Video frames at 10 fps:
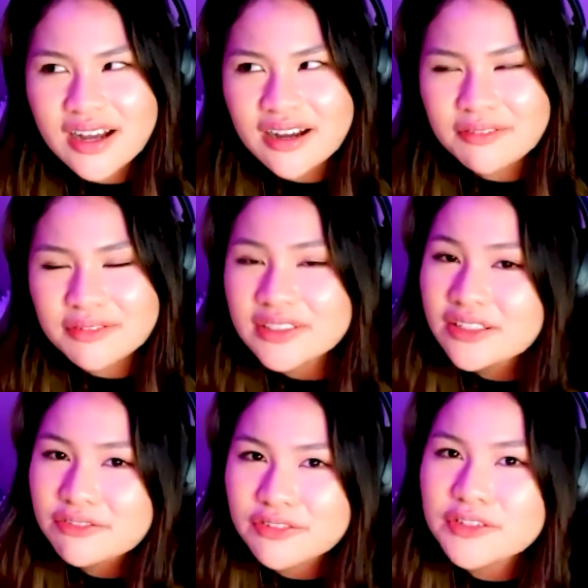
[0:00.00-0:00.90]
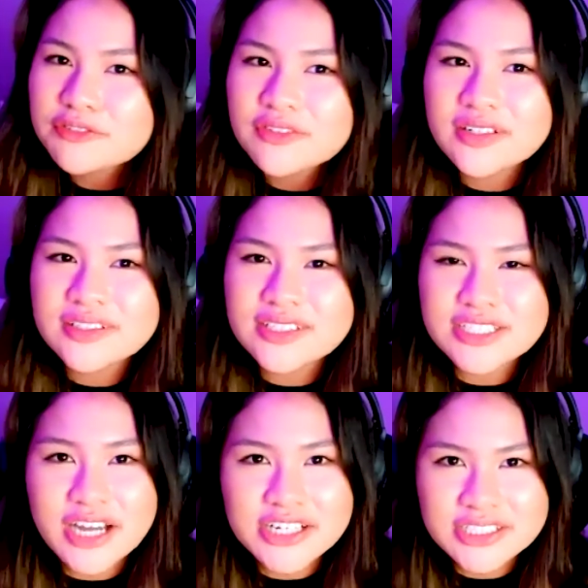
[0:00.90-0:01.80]
really fruitful
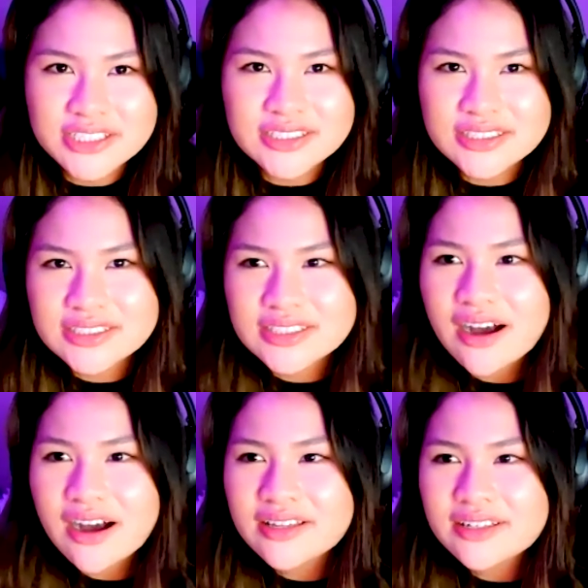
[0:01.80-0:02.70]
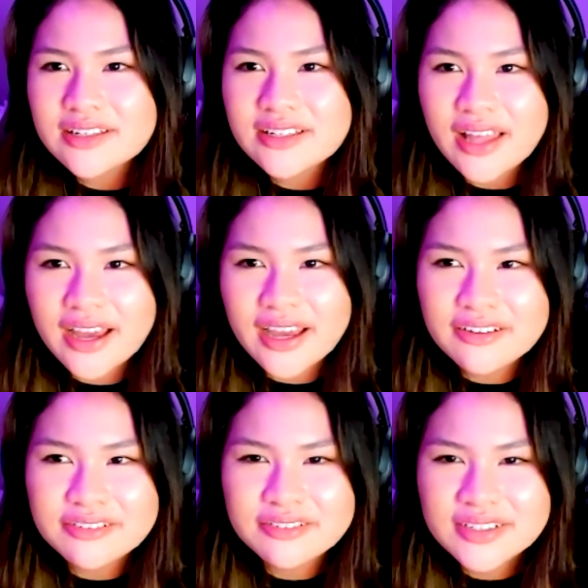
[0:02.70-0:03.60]
discussions on
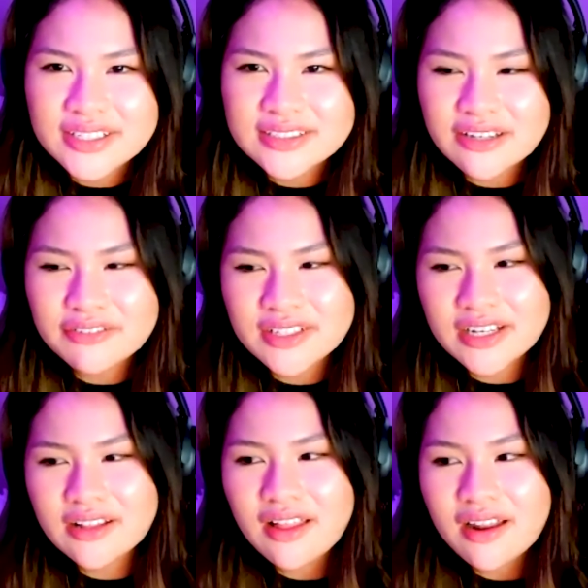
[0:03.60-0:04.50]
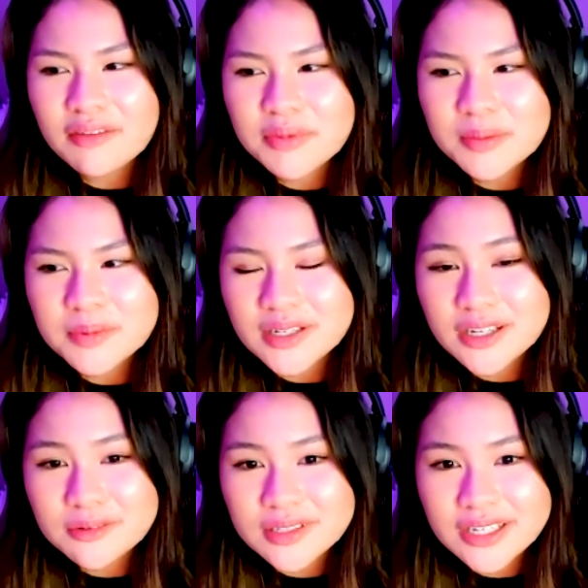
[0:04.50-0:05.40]
life because I feel like a lot of people
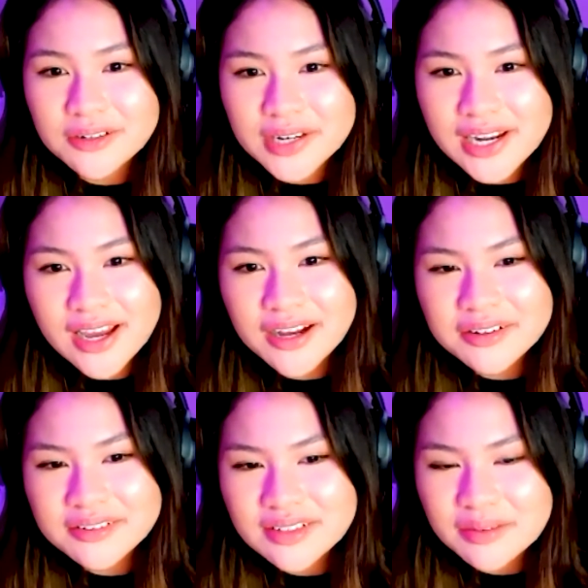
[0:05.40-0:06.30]
can relate right now about the